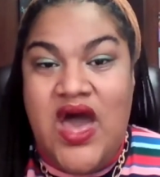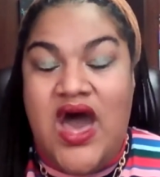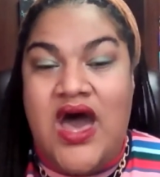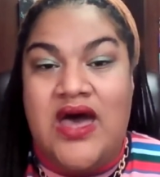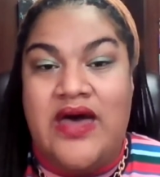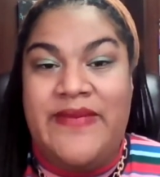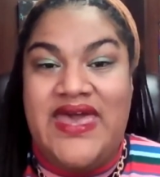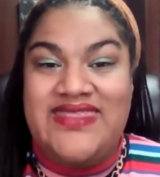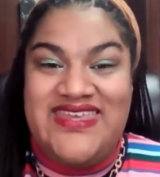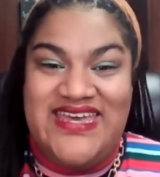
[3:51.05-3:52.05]

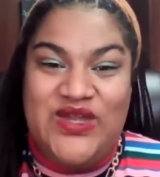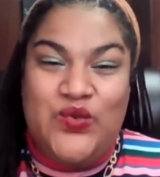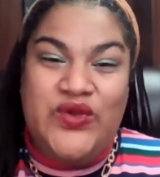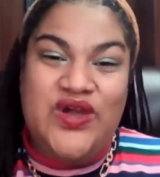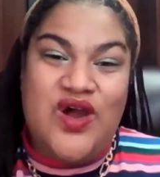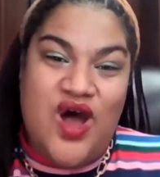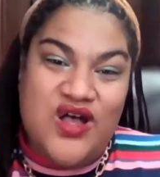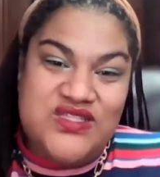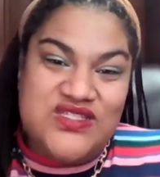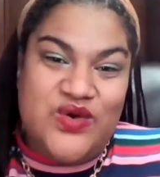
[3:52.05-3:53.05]
And then we are
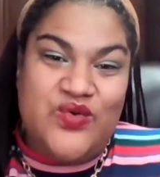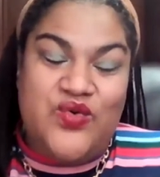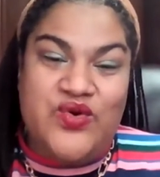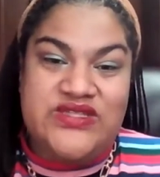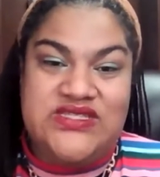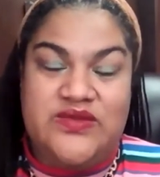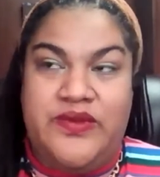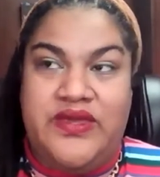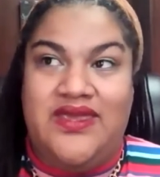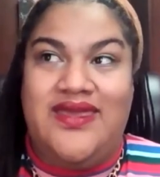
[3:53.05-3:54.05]
also going to
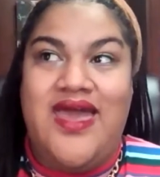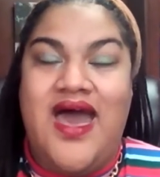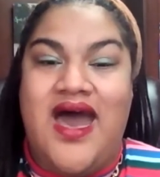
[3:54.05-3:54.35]
be